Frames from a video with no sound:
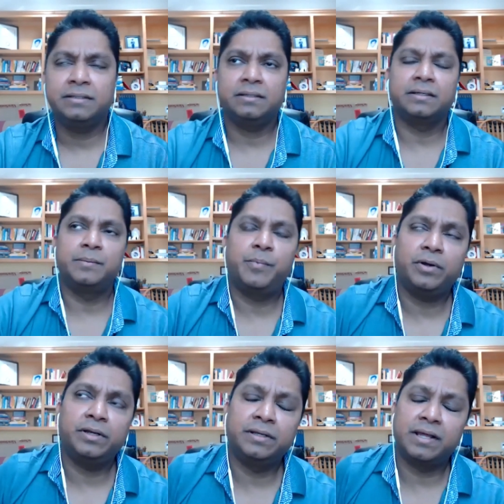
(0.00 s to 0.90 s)
the
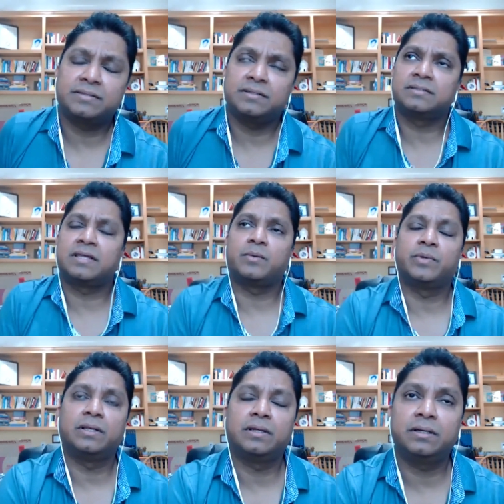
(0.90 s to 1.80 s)
important lessons that we
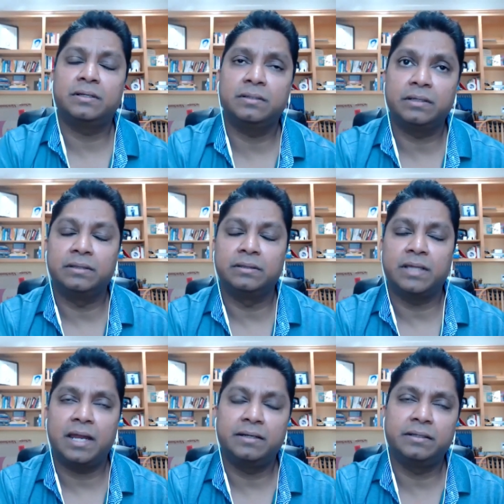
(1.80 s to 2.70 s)
learned in
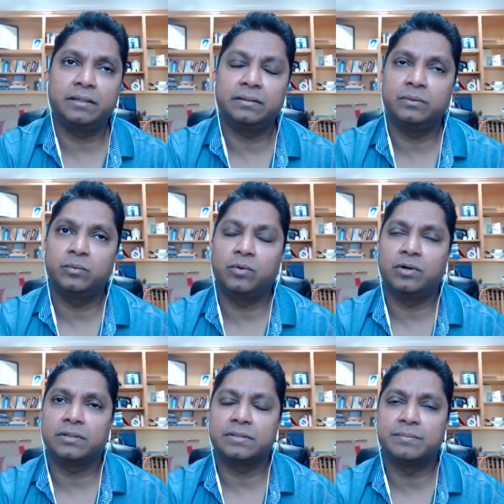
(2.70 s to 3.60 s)
that deal
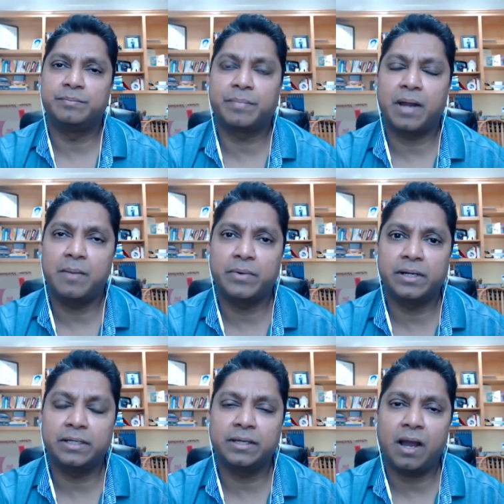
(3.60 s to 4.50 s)
was
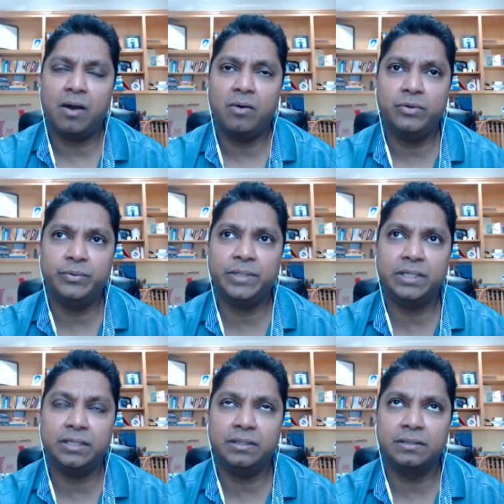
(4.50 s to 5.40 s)
primarily how do
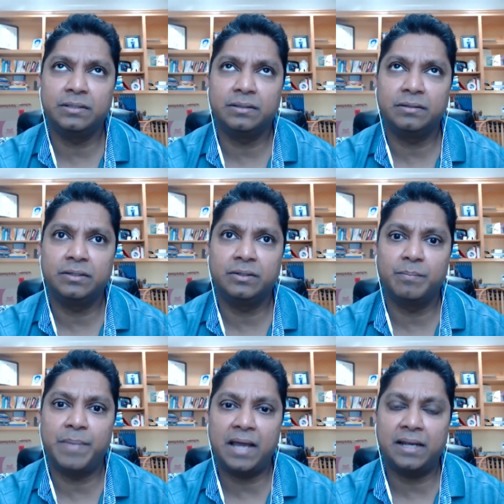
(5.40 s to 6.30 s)
we you know
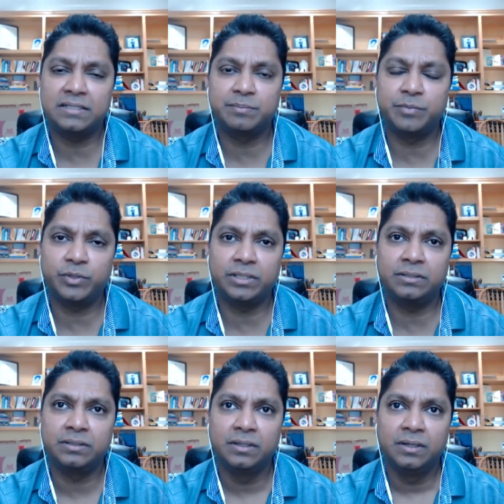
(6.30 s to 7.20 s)
balance between